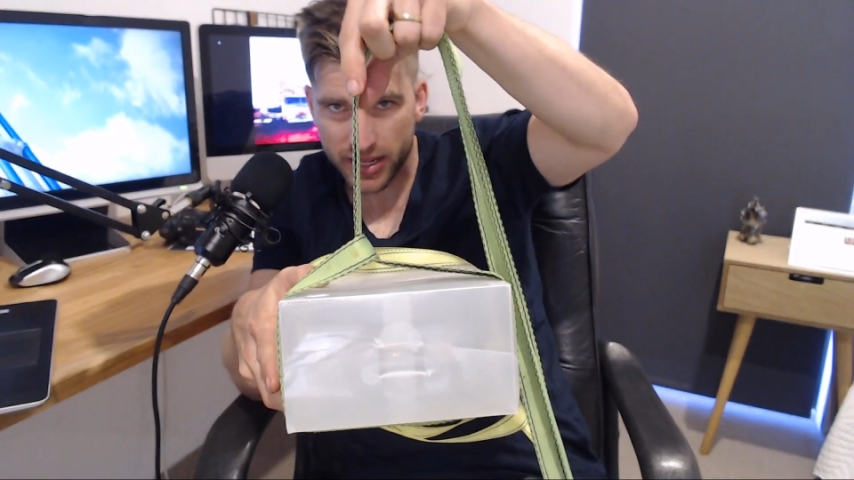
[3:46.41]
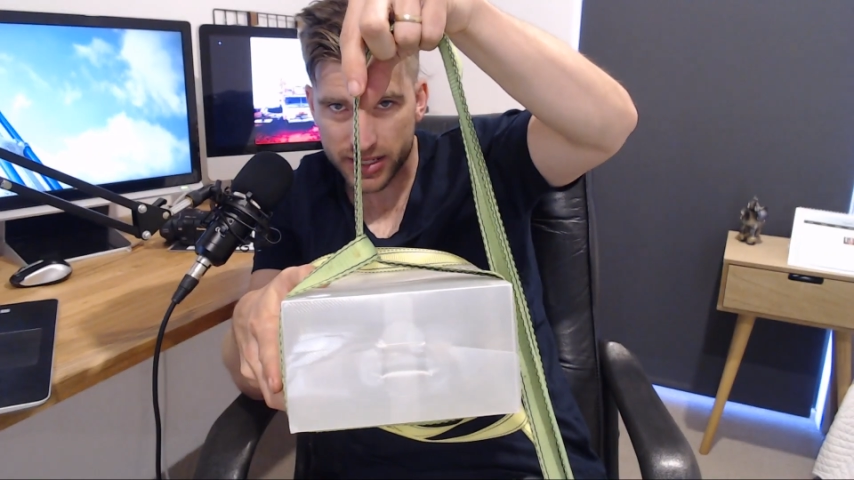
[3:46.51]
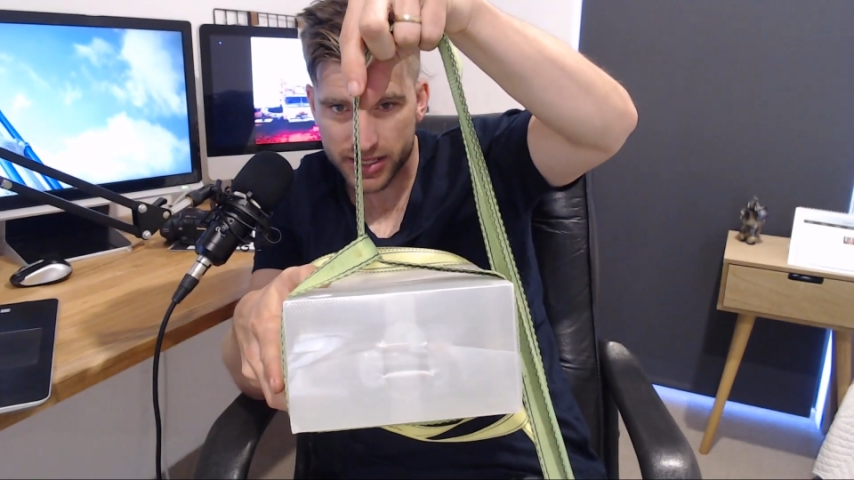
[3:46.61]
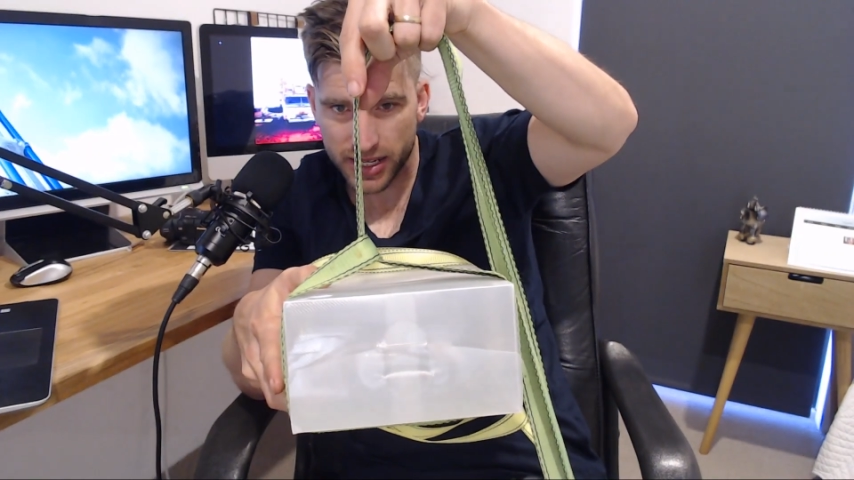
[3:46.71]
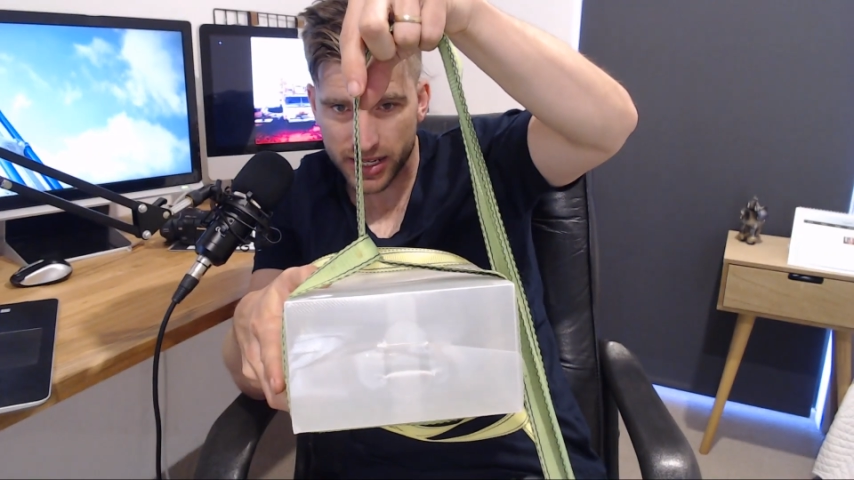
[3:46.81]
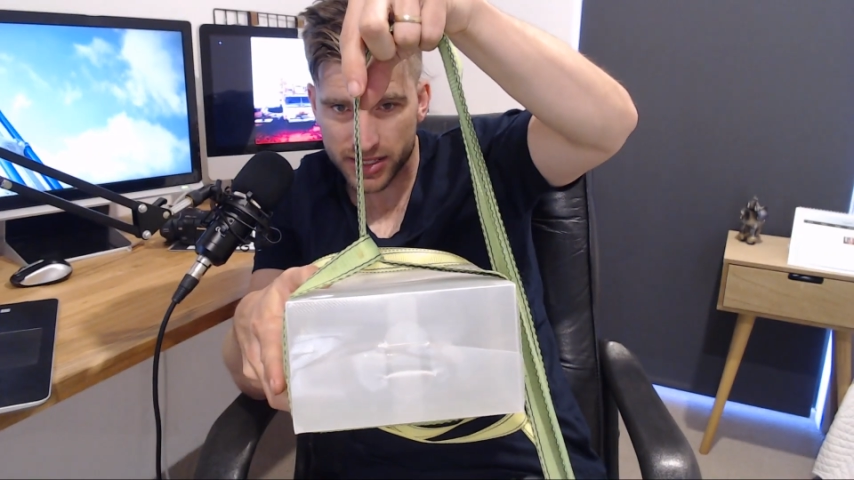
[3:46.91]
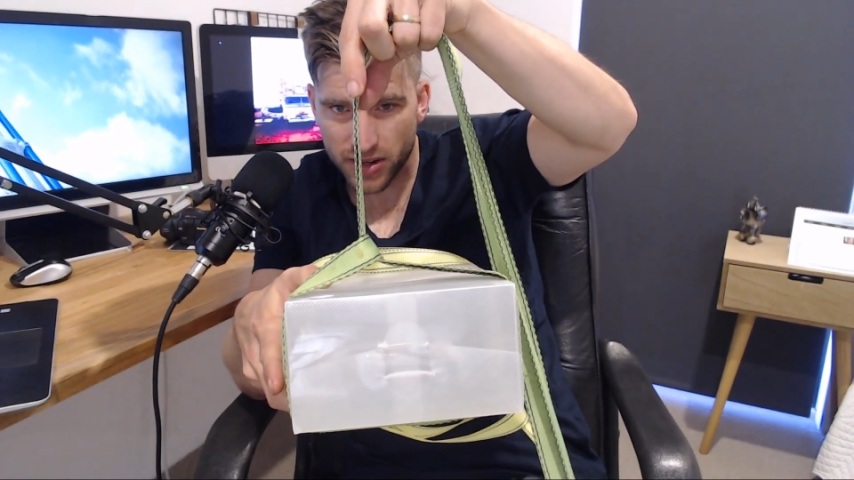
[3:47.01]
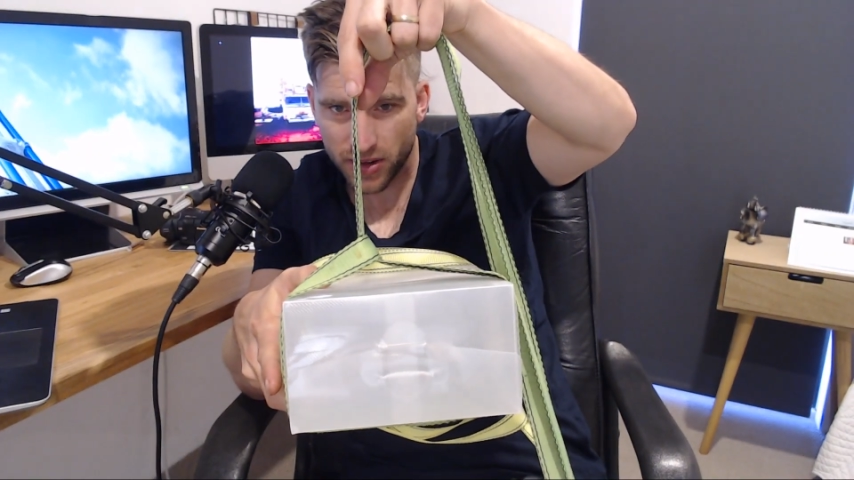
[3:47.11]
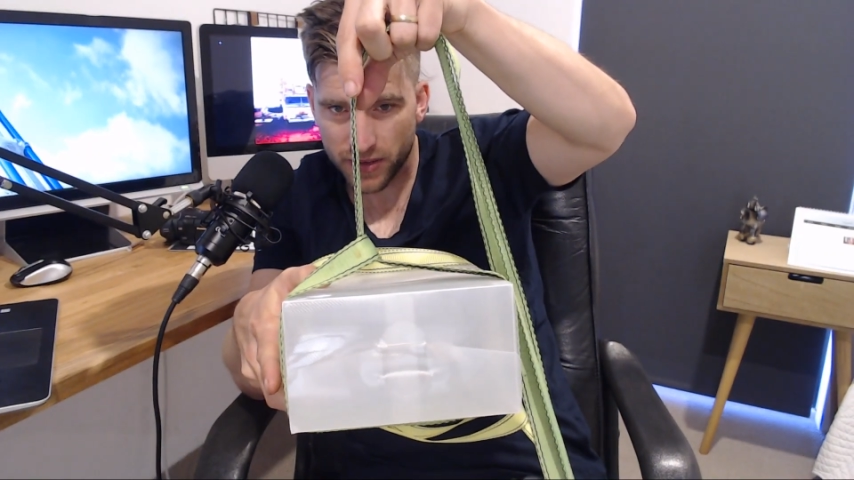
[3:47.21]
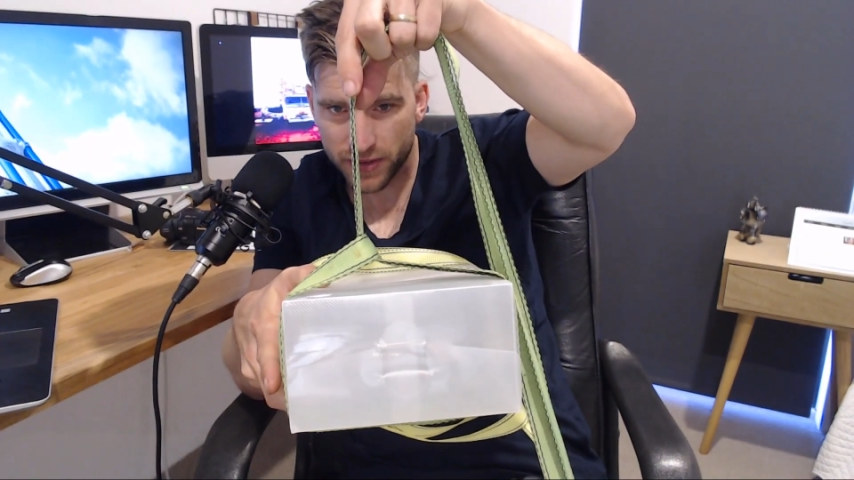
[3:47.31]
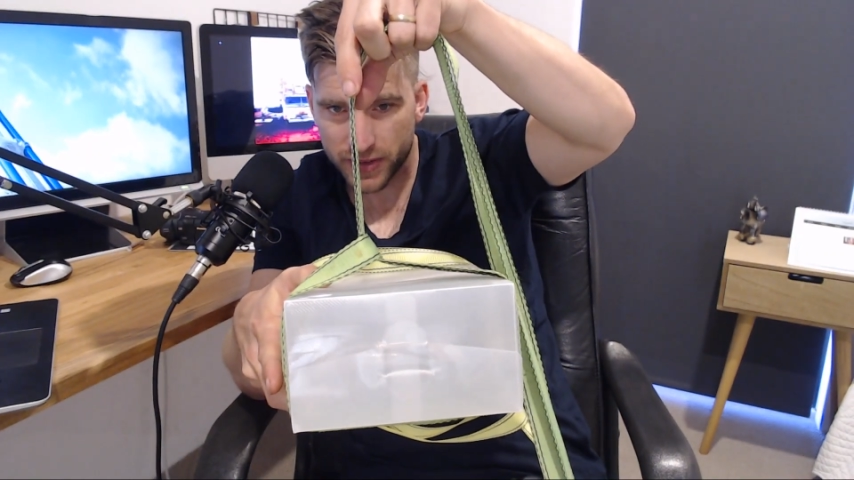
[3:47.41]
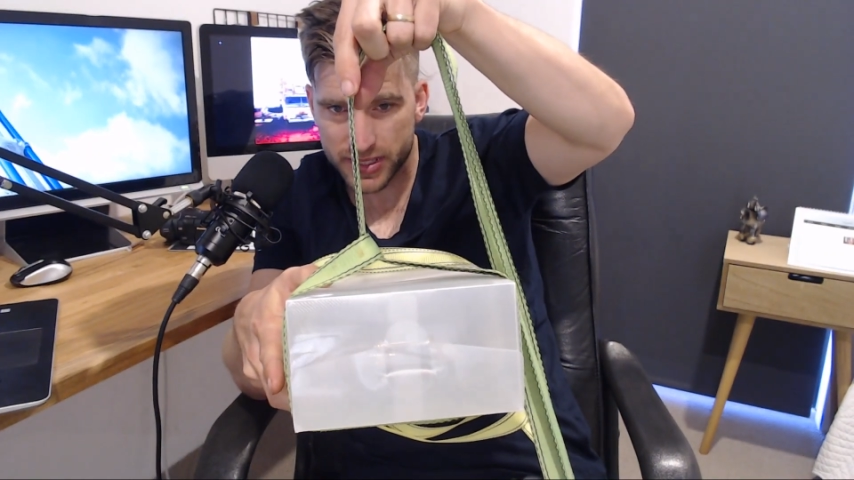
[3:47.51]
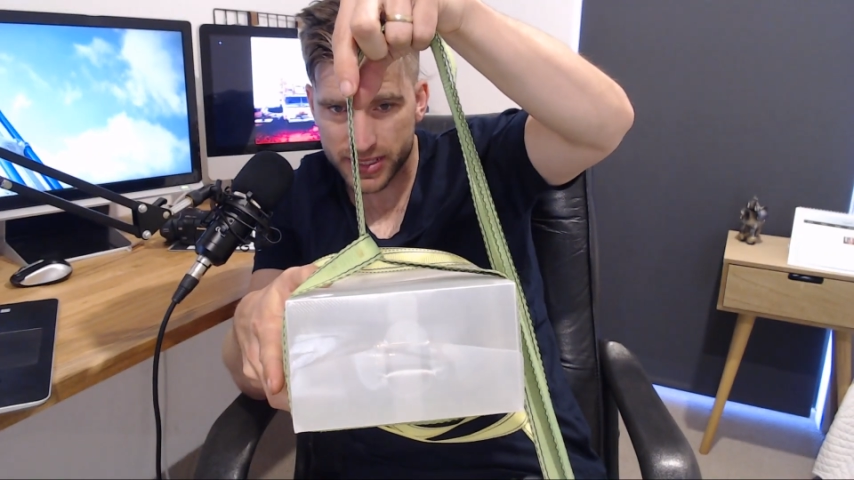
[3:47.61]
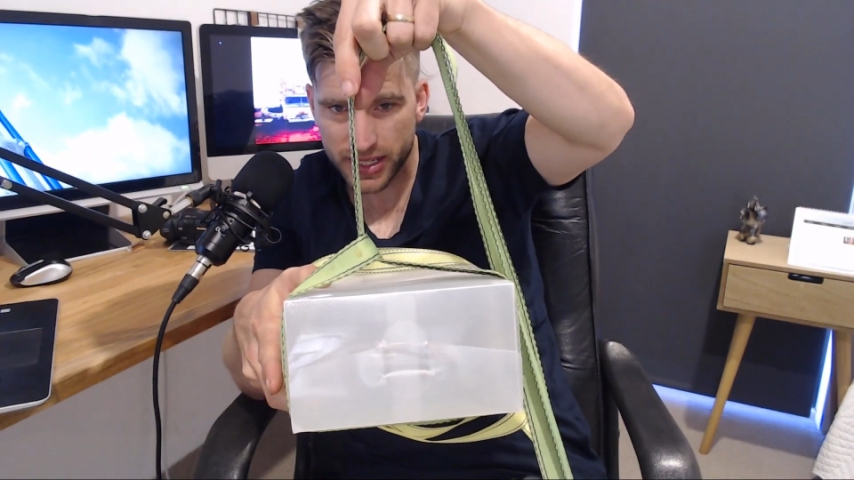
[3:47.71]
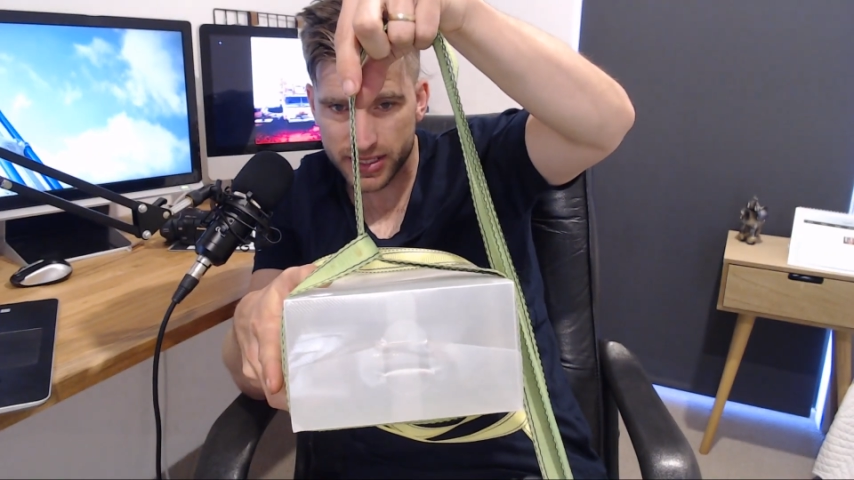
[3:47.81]
See, it's off
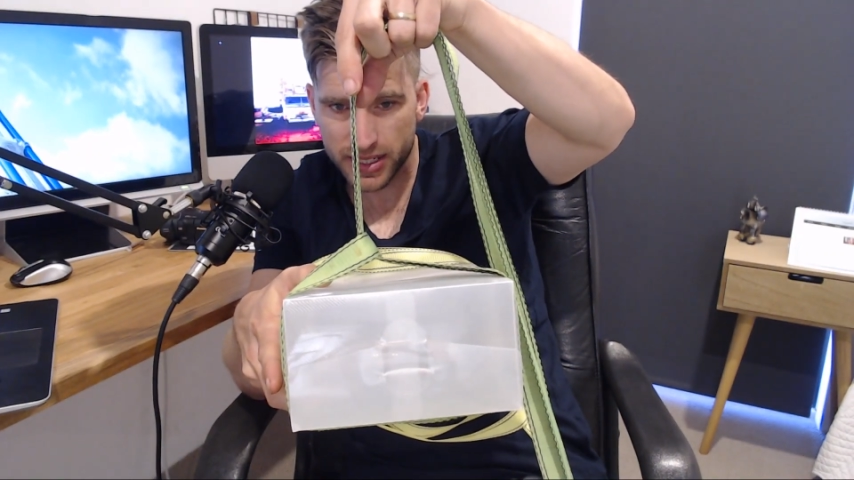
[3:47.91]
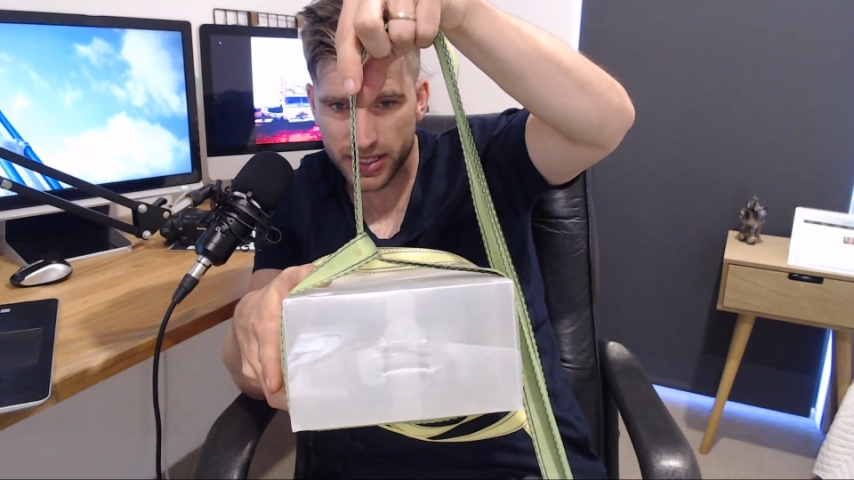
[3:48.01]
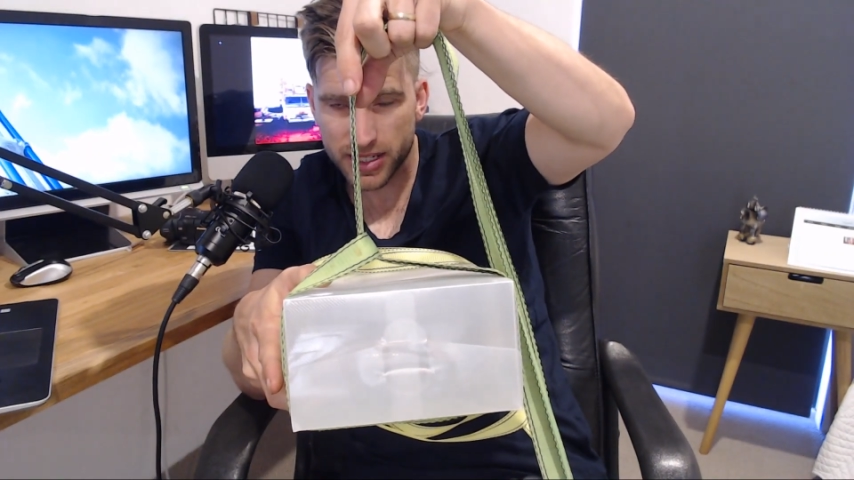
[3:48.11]
center,